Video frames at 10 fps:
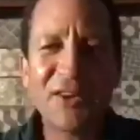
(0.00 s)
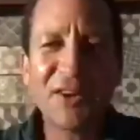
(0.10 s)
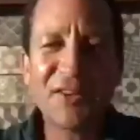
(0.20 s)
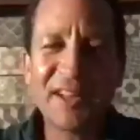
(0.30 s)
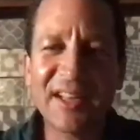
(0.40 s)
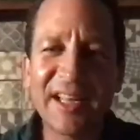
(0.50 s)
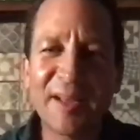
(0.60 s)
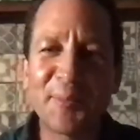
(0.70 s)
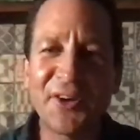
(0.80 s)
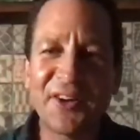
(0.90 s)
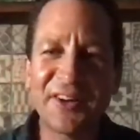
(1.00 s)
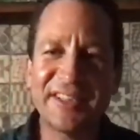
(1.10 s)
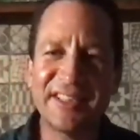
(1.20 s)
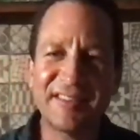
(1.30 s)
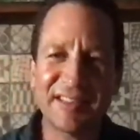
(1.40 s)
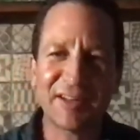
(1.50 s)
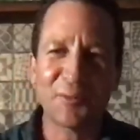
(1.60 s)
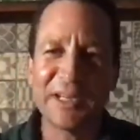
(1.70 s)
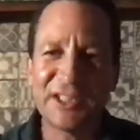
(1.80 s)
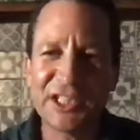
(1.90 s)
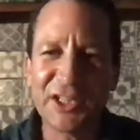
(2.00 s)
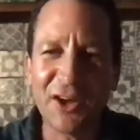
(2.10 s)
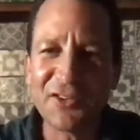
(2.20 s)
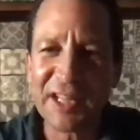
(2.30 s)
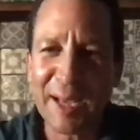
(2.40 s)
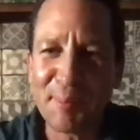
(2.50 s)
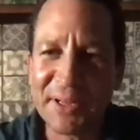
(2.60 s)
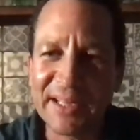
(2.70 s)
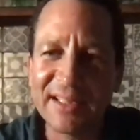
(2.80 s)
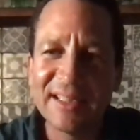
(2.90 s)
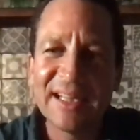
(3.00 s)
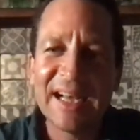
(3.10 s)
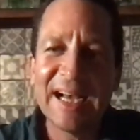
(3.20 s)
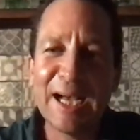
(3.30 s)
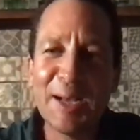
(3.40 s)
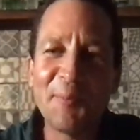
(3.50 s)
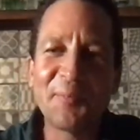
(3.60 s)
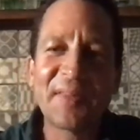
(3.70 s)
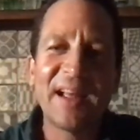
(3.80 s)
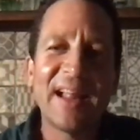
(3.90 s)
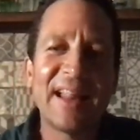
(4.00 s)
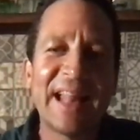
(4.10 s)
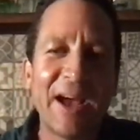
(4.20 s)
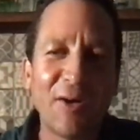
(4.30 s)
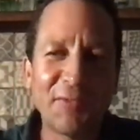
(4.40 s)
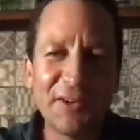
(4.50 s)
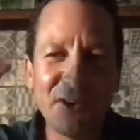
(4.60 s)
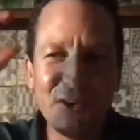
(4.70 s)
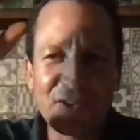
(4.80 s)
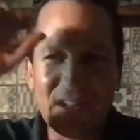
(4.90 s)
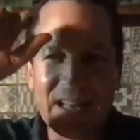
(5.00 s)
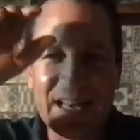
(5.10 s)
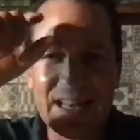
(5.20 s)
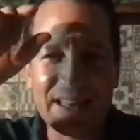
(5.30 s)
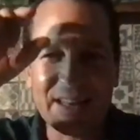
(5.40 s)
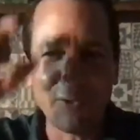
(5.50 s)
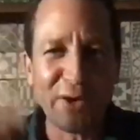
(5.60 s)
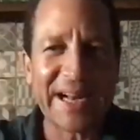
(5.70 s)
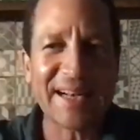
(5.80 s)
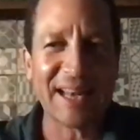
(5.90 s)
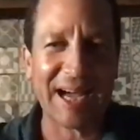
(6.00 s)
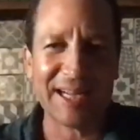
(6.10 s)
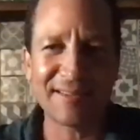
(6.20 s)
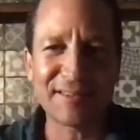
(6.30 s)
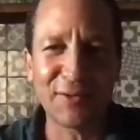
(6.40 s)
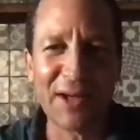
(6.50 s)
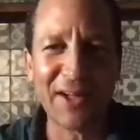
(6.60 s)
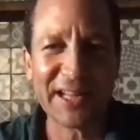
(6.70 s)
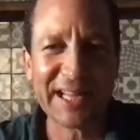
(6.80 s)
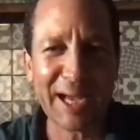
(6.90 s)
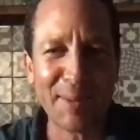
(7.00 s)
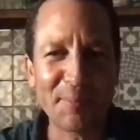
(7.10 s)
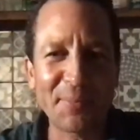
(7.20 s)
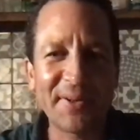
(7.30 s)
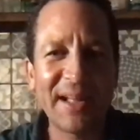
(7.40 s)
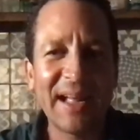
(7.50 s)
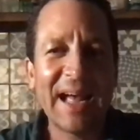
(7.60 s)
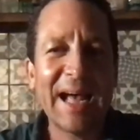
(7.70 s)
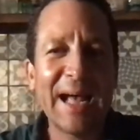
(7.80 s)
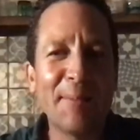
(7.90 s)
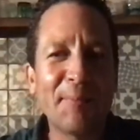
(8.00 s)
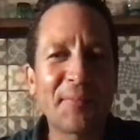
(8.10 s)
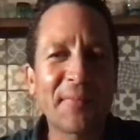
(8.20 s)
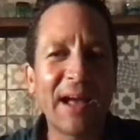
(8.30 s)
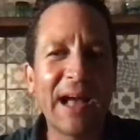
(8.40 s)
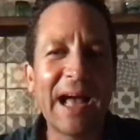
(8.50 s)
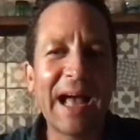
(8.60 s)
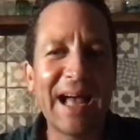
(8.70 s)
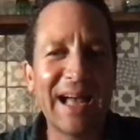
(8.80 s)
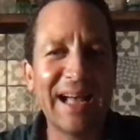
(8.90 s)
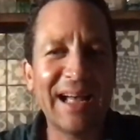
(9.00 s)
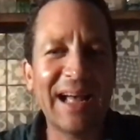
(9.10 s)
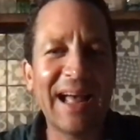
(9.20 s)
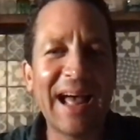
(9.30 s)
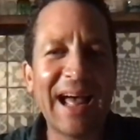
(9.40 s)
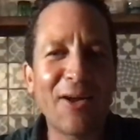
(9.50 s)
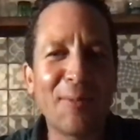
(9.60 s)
asking here, Bernard, she says that when she goes camping, um, they often use the, the red lights around the camp. Um, uh, and are